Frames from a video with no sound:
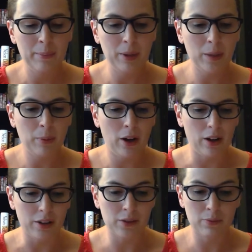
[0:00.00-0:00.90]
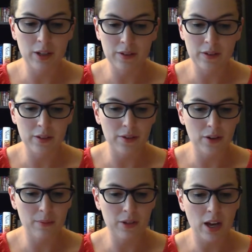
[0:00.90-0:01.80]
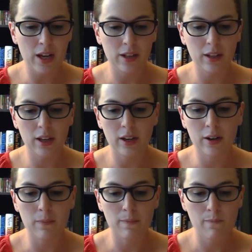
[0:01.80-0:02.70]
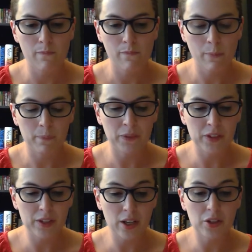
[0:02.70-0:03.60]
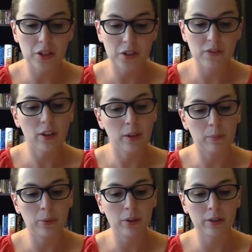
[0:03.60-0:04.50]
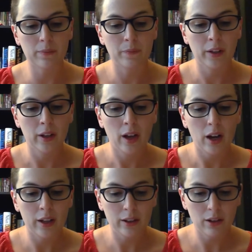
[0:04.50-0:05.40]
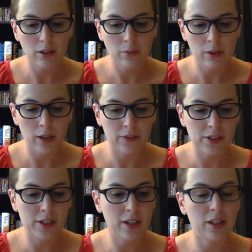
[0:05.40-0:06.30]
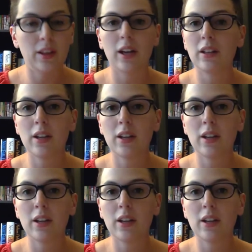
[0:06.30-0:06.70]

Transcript: Big Poss raises his arms high in the air. "Staging is very important. I thought you would have studied that in